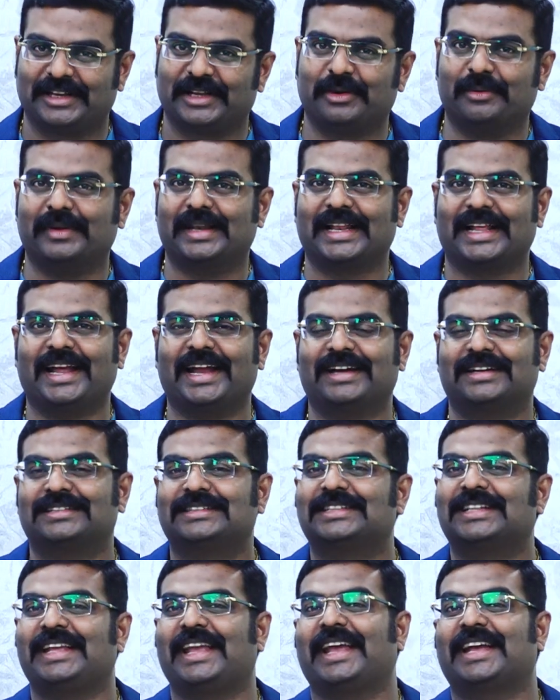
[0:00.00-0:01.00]
you will
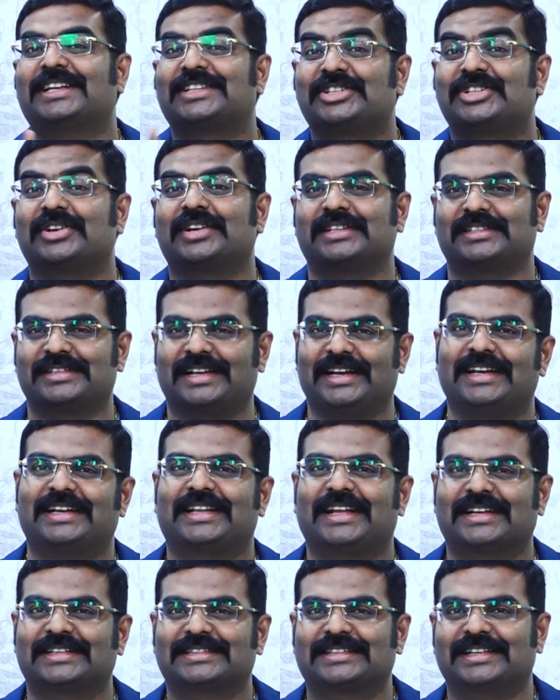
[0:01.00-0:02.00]
get the extra child
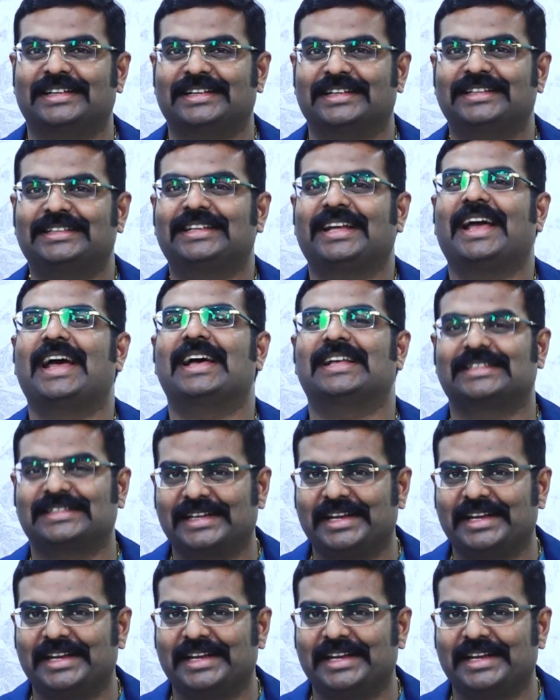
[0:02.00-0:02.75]
tax credit as